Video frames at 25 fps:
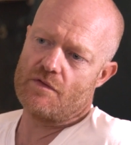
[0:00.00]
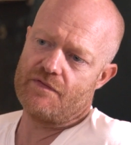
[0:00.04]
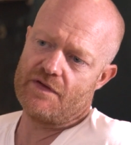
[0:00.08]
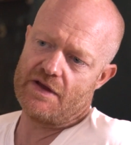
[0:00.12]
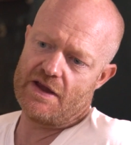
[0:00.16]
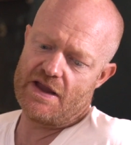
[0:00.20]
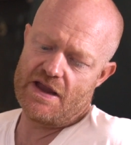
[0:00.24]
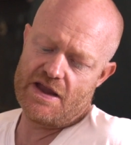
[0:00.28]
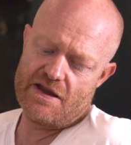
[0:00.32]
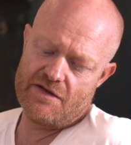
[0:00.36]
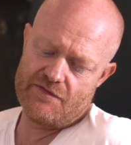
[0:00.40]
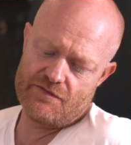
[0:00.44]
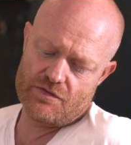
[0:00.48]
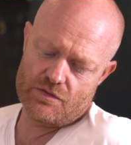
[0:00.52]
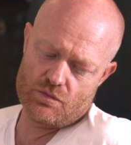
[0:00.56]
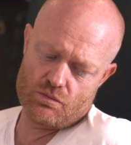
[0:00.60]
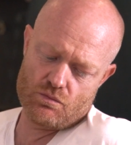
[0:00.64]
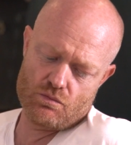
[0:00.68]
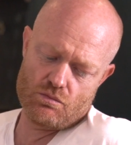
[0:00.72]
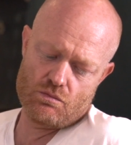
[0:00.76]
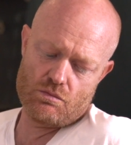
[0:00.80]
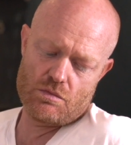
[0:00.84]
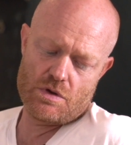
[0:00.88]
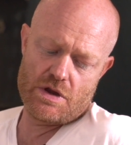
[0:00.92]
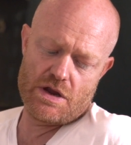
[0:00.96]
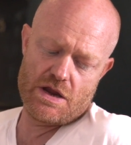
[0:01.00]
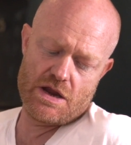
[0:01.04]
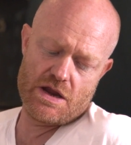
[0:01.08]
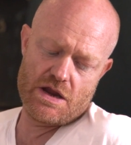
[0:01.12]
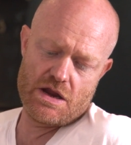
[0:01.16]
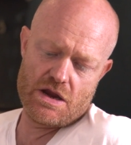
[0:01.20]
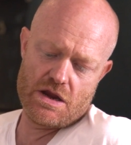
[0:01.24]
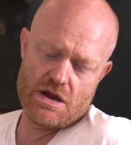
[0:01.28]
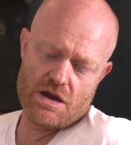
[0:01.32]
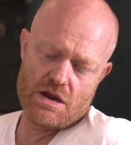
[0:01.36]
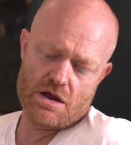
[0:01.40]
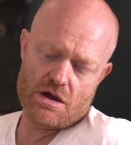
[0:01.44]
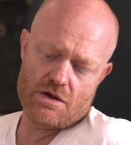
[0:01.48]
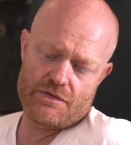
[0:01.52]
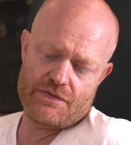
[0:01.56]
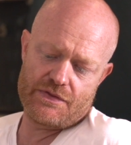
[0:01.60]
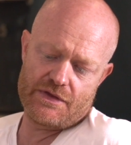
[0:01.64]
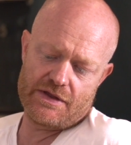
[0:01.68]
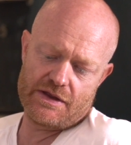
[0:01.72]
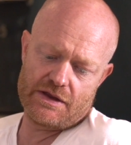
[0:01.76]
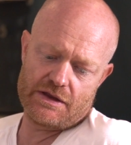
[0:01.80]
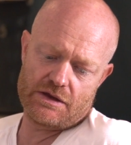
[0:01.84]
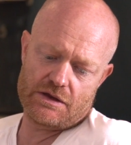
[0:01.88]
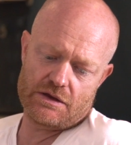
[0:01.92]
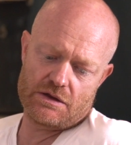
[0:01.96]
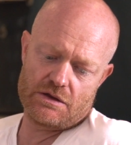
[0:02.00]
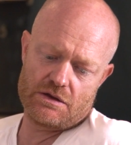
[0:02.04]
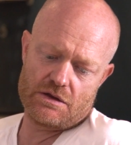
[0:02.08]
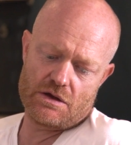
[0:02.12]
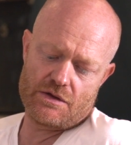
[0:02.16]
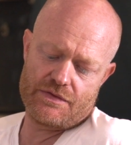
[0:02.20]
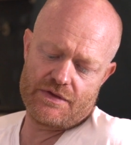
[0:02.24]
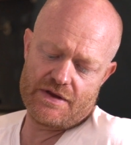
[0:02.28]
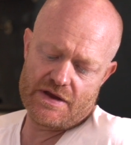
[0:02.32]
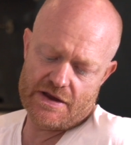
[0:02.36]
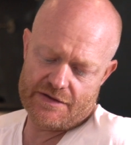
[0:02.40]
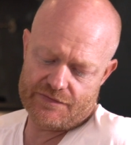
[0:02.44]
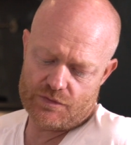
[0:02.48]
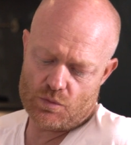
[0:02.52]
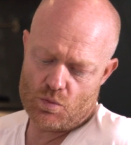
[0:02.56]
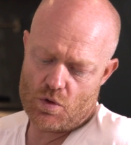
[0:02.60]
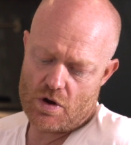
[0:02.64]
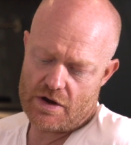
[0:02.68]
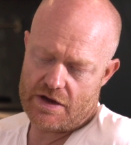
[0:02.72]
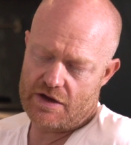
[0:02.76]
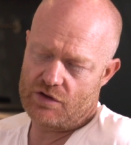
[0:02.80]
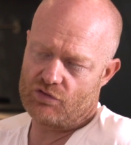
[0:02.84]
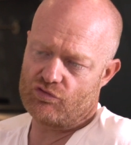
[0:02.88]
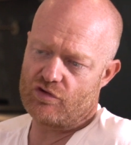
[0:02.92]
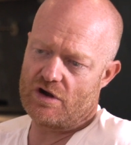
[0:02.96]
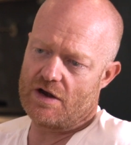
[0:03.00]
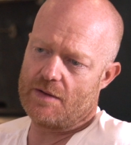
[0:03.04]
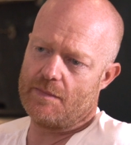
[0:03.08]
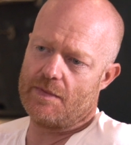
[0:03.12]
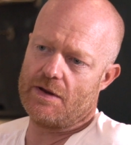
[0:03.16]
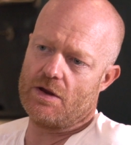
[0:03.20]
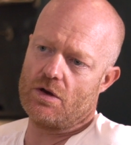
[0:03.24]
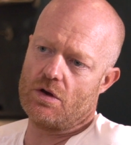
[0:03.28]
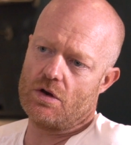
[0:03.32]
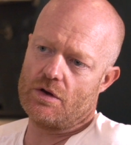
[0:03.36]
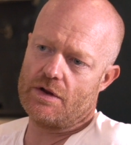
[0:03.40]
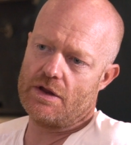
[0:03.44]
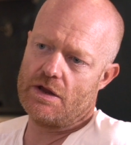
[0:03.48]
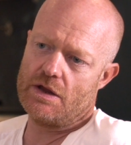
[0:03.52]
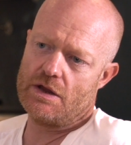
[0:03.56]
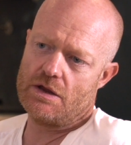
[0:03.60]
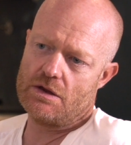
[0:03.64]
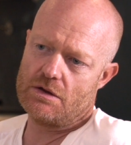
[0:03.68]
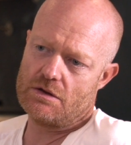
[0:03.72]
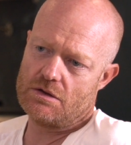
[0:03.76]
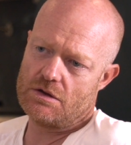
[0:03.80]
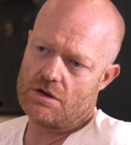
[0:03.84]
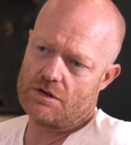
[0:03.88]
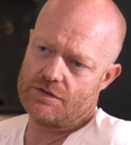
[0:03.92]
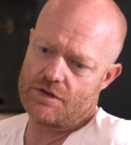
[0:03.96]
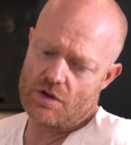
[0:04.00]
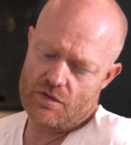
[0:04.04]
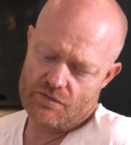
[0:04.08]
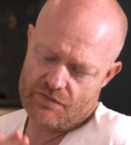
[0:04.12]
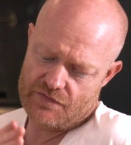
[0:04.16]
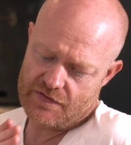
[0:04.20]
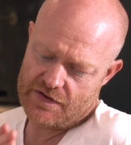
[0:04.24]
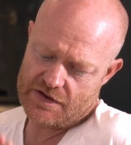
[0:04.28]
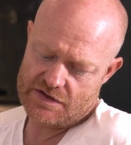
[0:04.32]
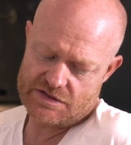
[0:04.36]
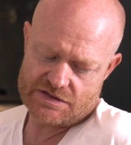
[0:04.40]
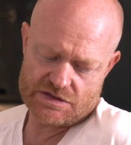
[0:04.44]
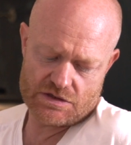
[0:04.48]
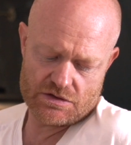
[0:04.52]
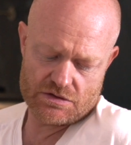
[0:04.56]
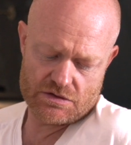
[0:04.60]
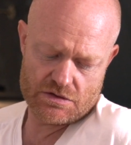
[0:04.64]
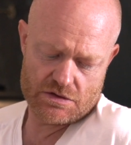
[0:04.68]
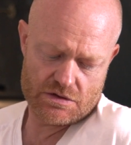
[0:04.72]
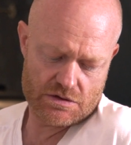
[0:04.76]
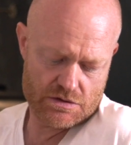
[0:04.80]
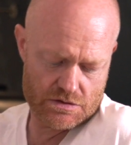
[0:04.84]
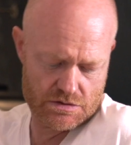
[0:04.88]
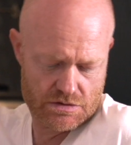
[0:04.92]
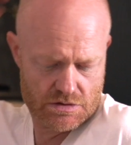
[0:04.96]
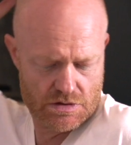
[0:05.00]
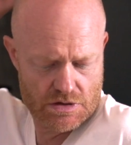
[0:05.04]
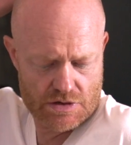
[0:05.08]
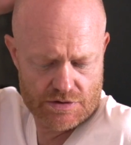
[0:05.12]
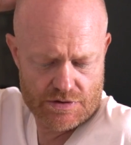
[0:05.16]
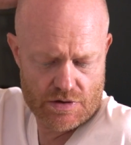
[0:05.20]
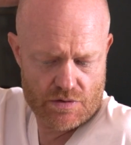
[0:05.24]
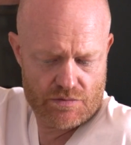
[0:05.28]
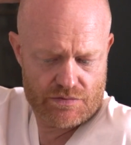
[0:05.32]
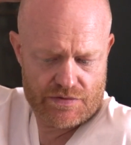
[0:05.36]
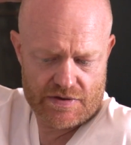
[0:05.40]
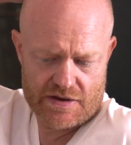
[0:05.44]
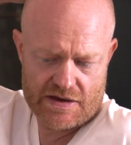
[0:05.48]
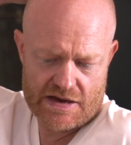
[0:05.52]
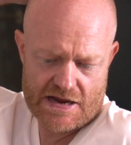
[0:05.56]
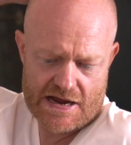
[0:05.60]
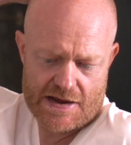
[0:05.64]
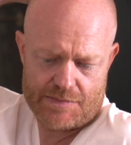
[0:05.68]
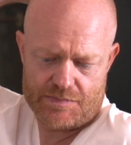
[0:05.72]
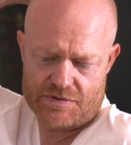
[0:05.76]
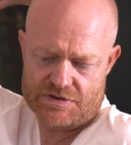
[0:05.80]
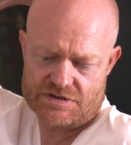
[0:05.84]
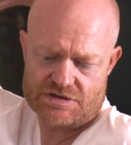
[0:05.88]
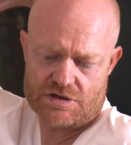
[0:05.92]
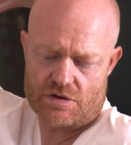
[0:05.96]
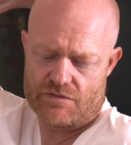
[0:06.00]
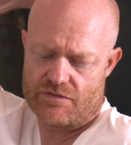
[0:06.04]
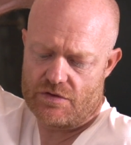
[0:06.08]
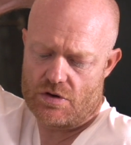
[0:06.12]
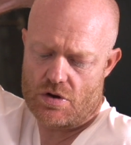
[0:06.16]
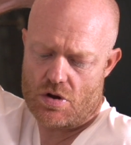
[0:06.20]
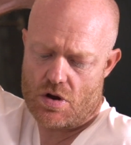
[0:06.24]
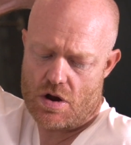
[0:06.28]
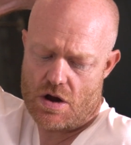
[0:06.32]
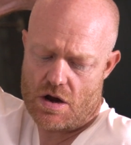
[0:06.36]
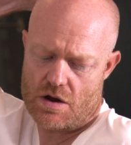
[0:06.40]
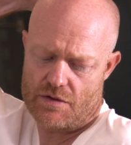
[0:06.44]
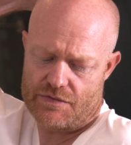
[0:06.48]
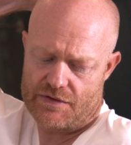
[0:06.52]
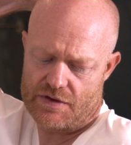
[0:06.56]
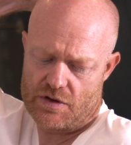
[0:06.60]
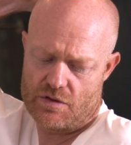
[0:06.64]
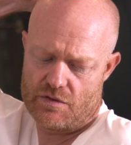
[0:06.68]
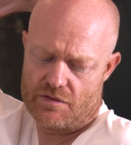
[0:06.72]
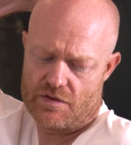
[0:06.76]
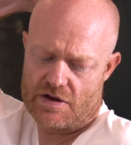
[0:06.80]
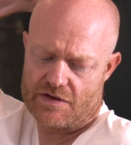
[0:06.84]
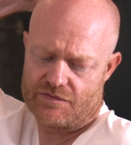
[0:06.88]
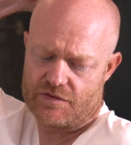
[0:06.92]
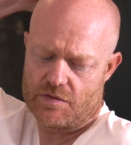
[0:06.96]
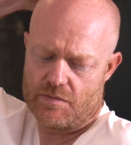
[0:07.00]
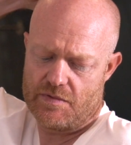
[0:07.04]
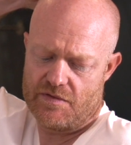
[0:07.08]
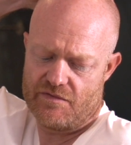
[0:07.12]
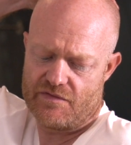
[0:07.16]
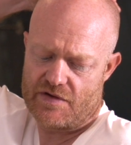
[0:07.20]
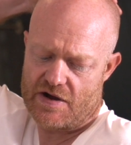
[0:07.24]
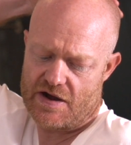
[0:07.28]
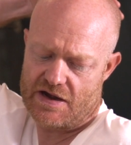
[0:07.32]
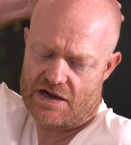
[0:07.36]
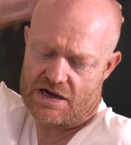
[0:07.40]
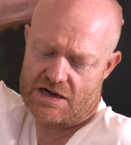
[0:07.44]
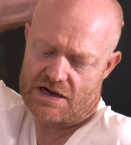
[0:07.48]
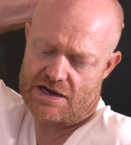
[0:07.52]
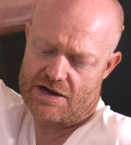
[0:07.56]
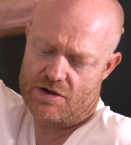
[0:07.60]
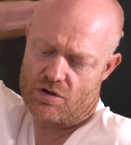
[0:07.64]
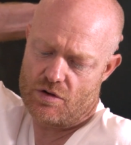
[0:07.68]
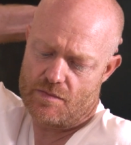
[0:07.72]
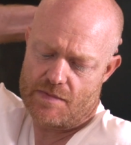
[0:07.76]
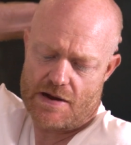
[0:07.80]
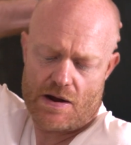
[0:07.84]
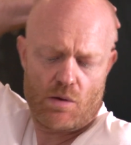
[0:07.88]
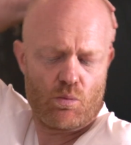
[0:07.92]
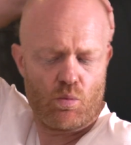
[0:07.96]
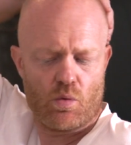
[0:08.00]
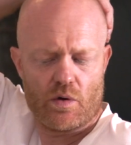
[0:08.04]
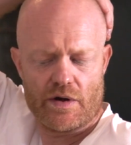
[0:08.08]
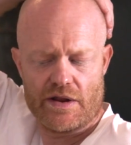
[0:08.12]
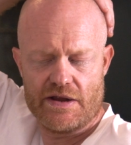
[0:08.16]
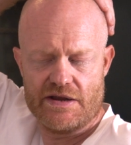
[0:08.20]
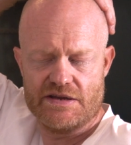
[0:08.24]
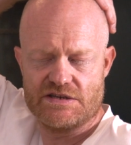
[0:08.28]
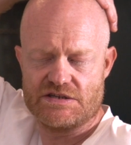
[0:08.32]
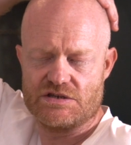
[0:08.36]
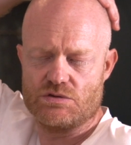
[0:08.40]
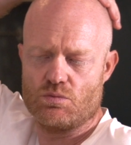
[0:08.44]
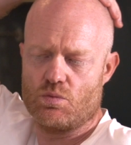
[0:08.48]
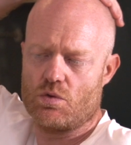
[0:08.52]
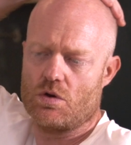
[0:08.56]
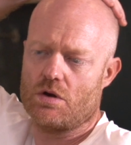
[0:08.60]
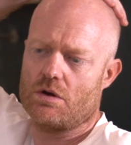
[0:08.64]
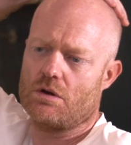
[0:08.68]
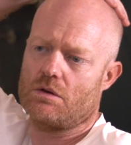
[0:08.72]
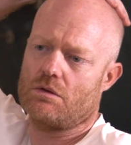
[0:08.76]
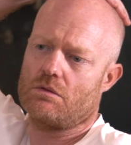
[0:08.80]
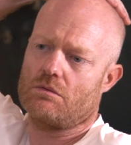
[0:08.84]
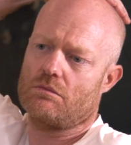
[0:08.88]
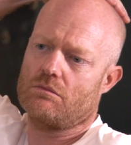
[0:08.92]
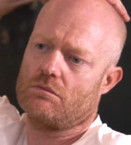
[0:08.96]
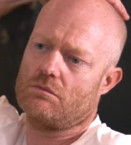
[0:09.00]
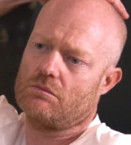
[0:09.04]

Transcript: I think I think you have to work incredibly hard at it. I don't think it happens overnight. I think you have to be very clear about what it is you want.